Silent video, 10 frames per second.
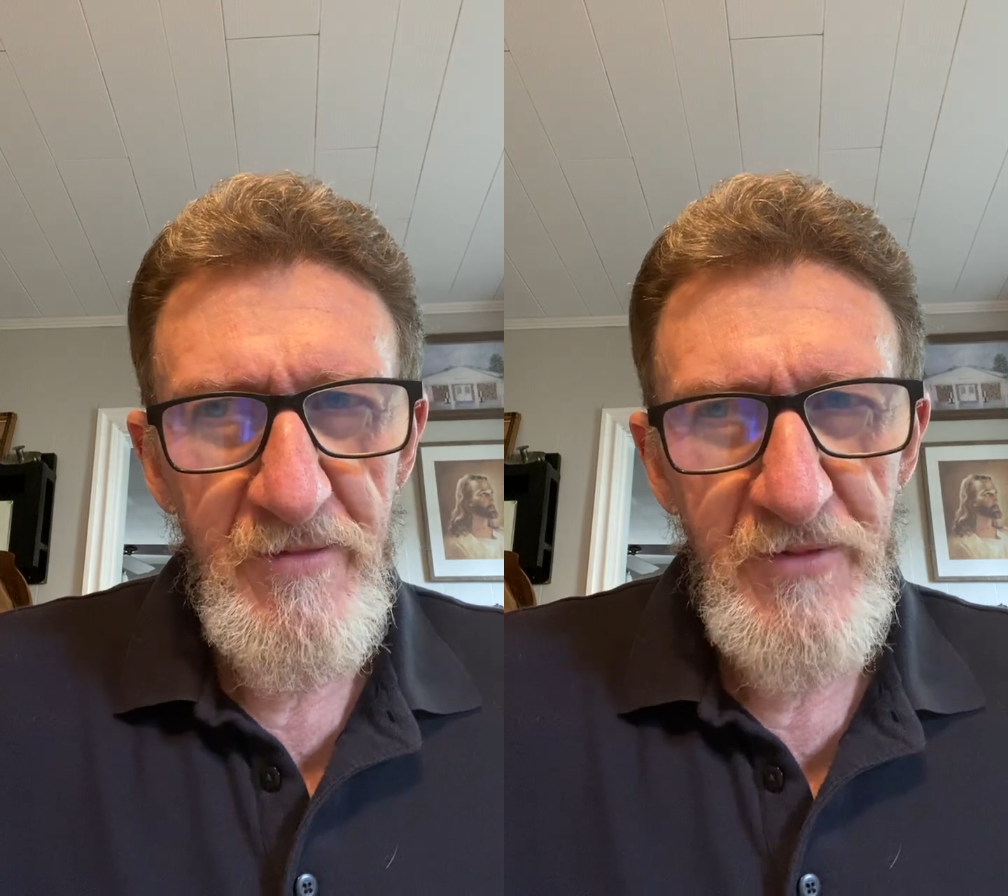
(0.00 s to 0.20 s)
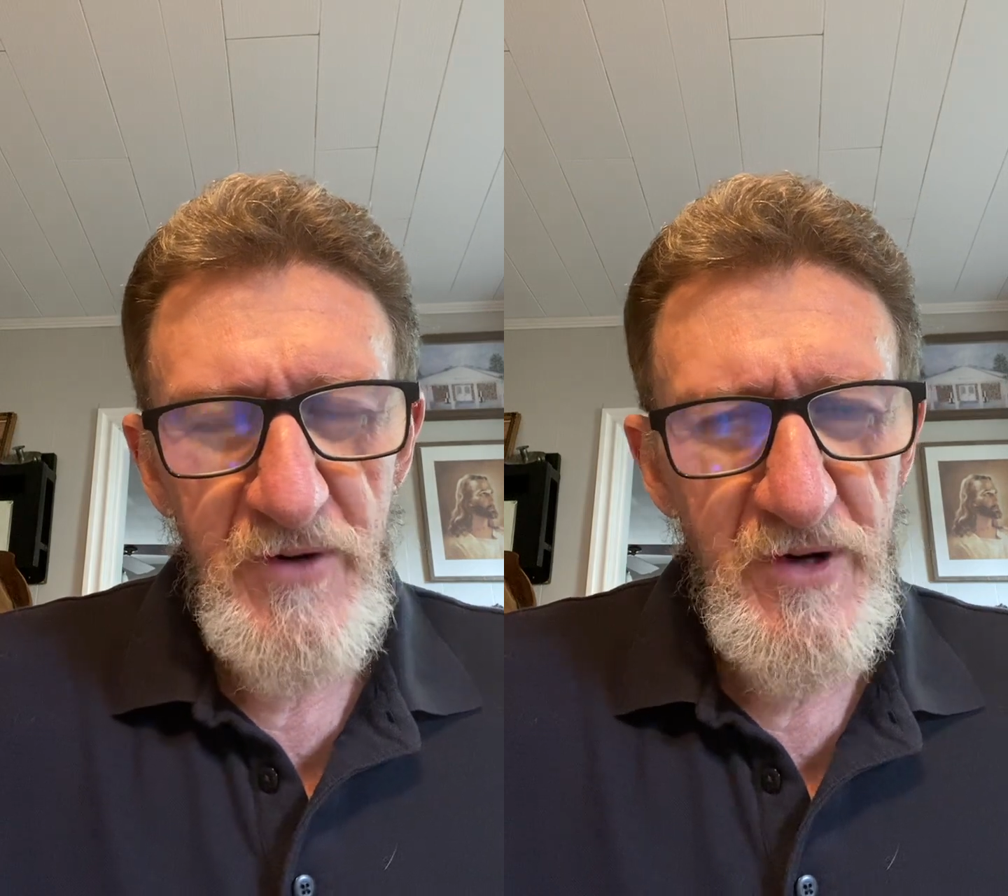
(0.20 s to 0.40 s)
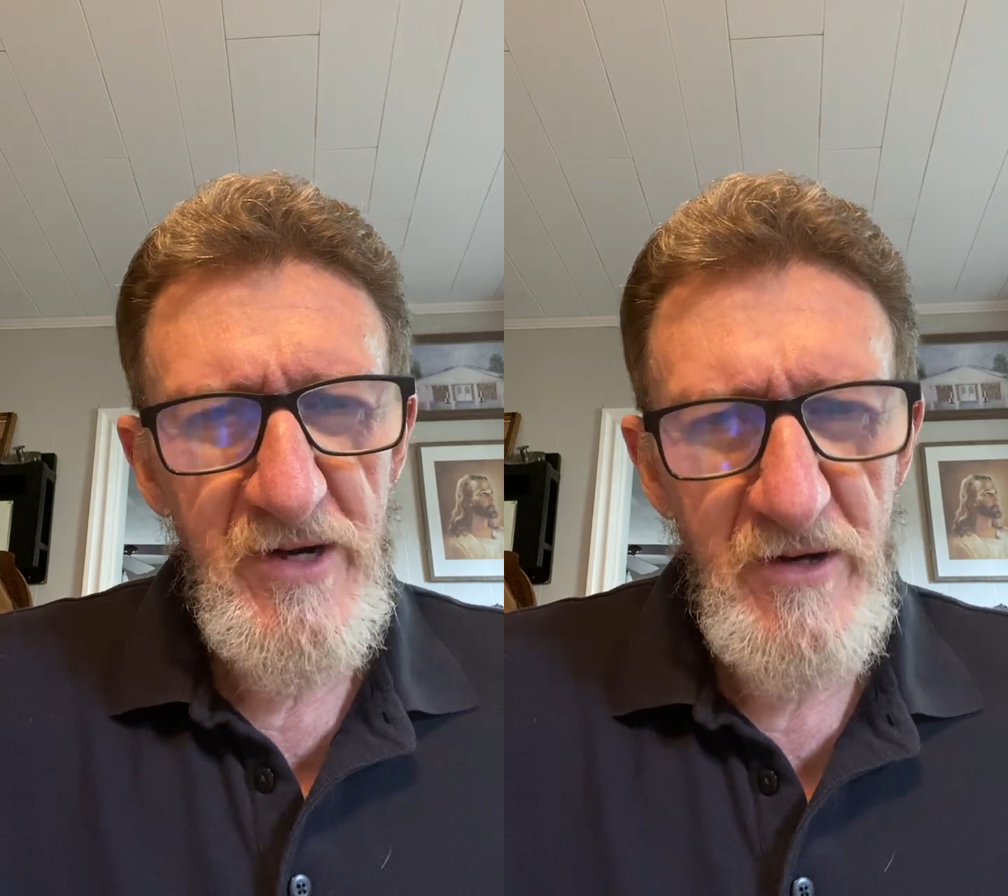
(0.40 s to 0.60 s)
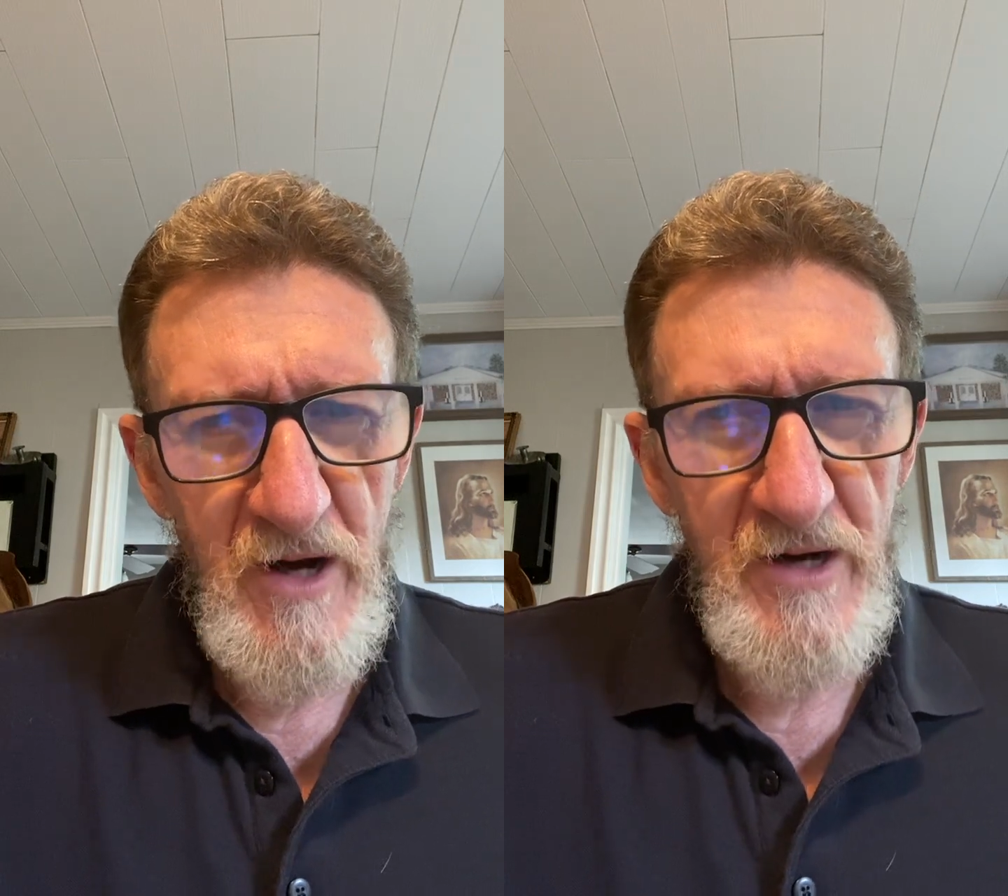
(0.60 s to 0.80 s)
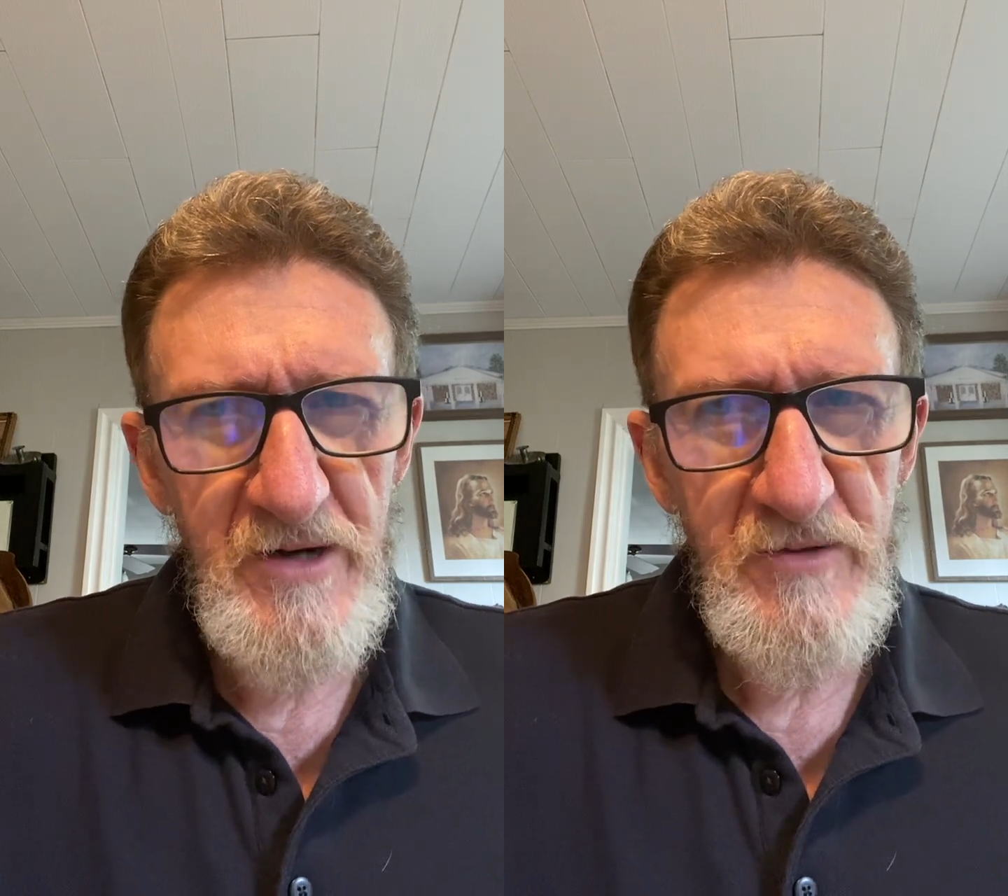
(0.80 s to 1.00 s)

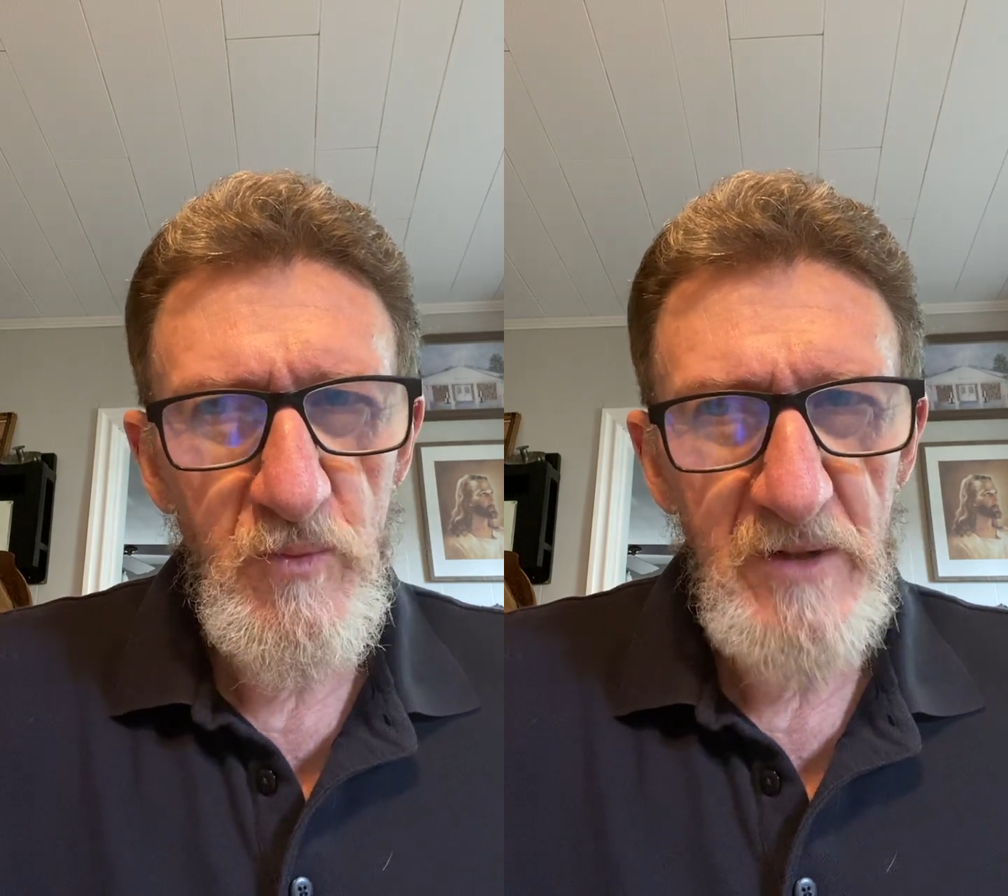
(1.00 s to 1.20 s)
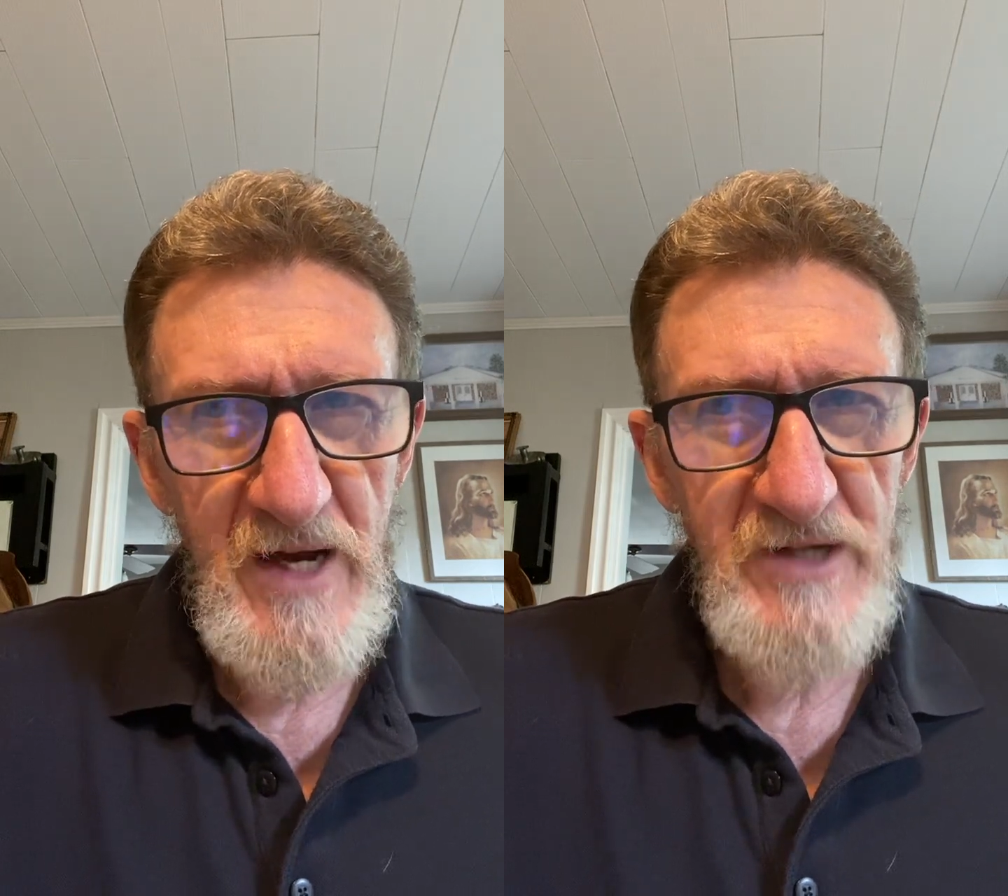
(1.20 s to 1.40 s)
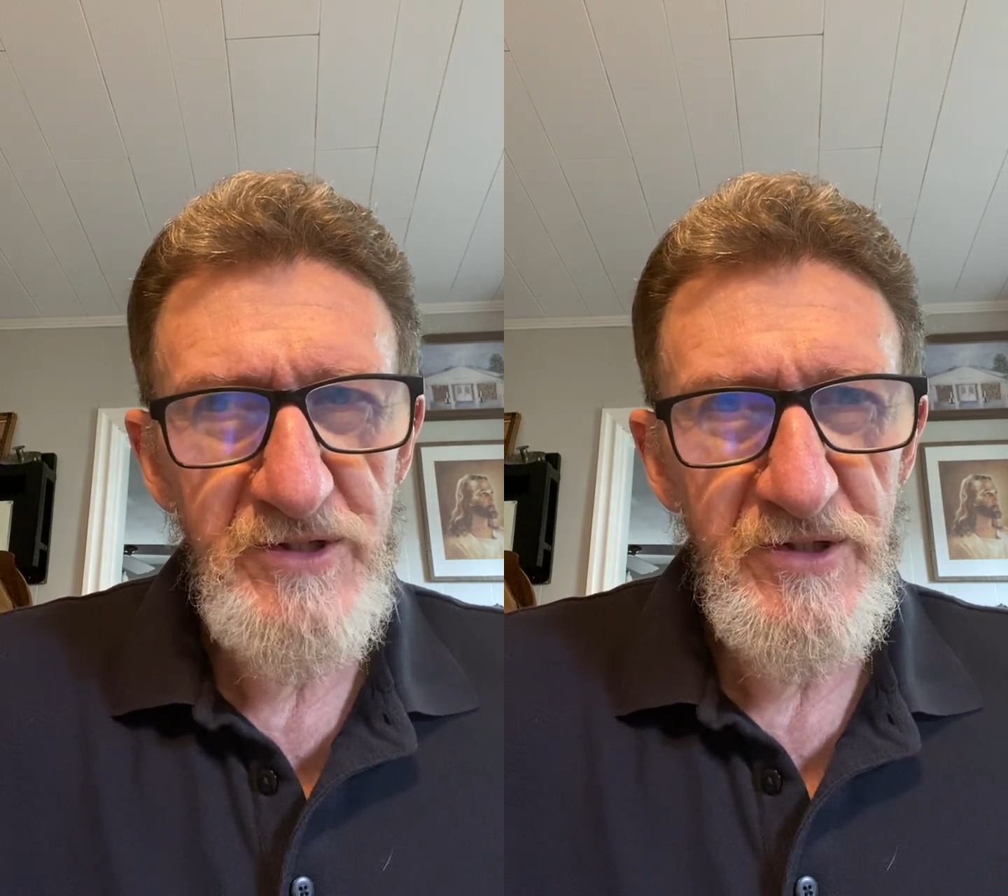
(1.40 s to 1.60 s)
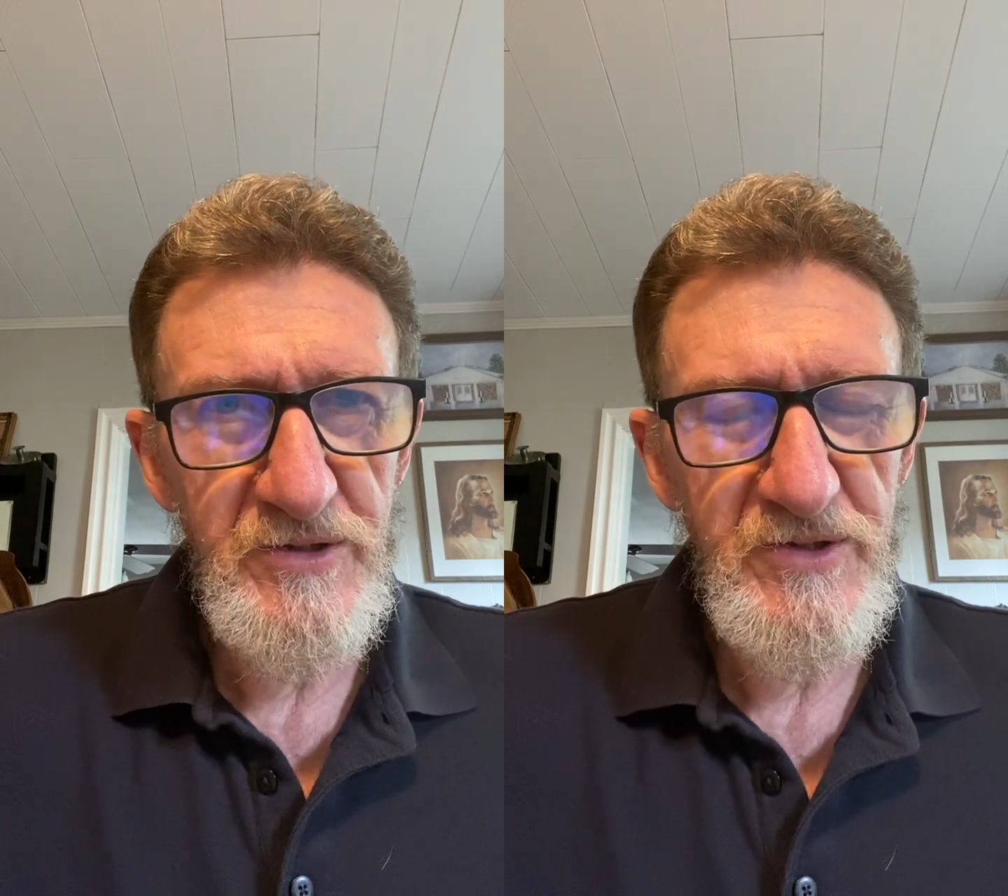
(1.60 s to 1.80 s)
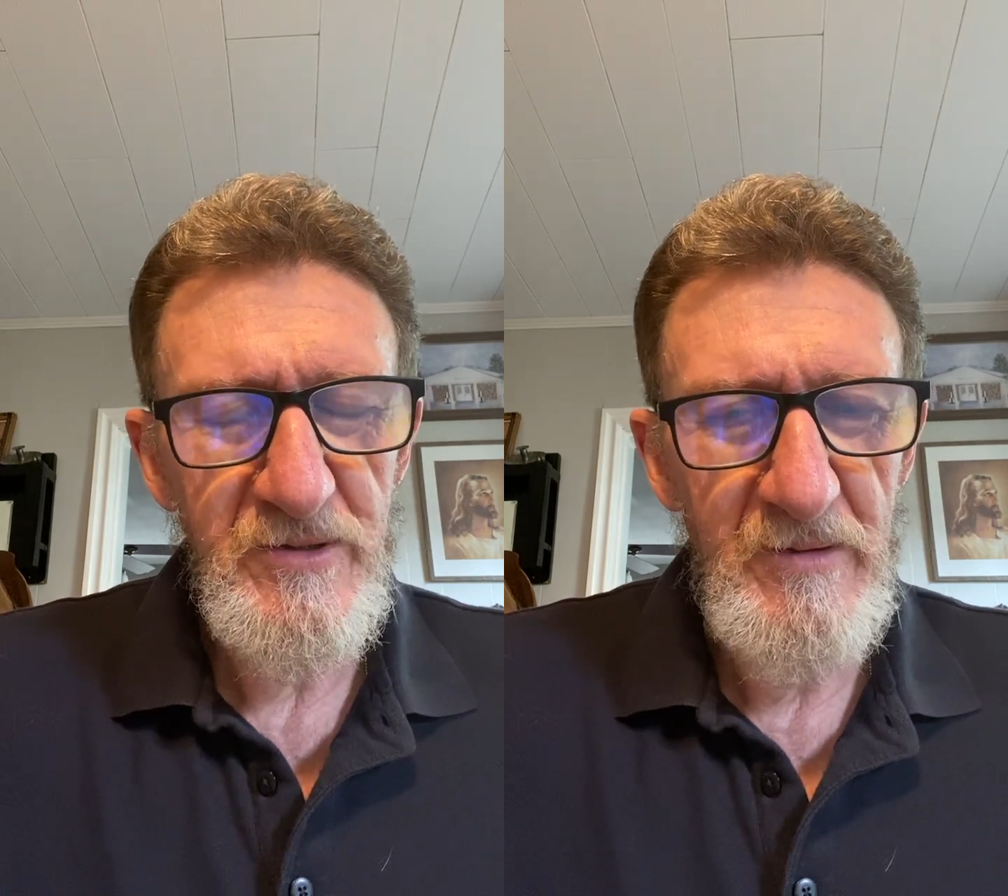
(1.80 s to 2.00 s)
39
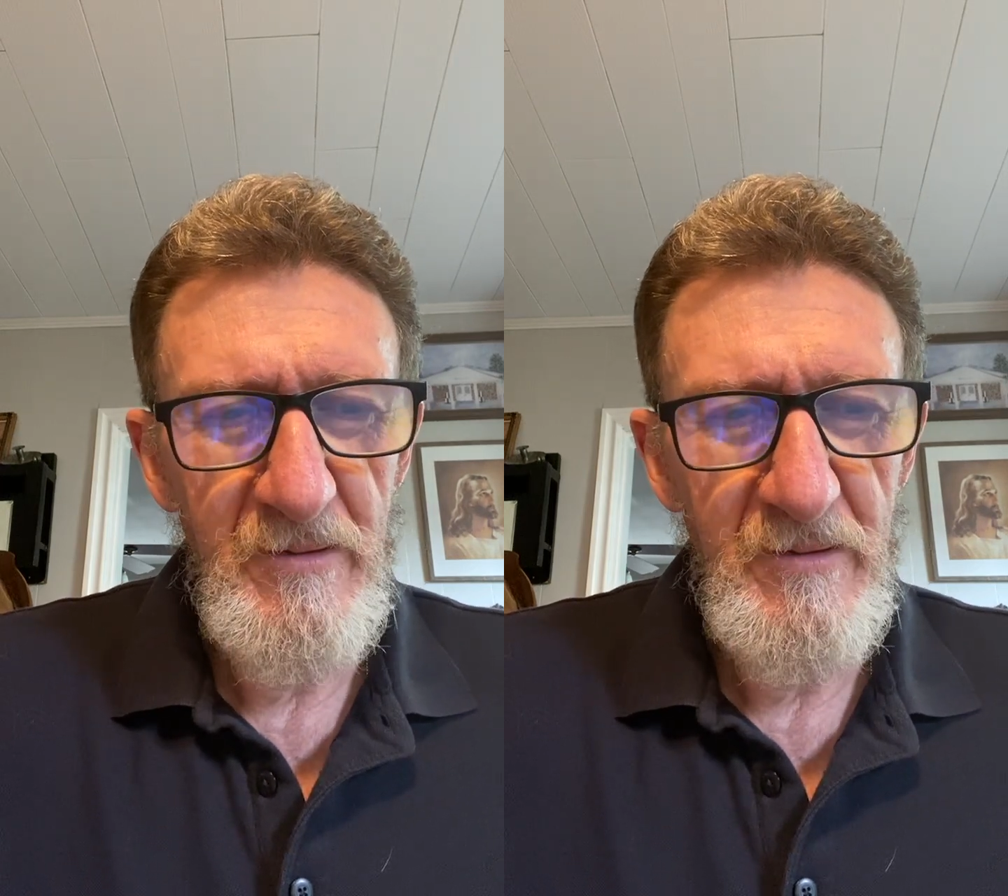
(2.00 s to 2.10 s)
lashes.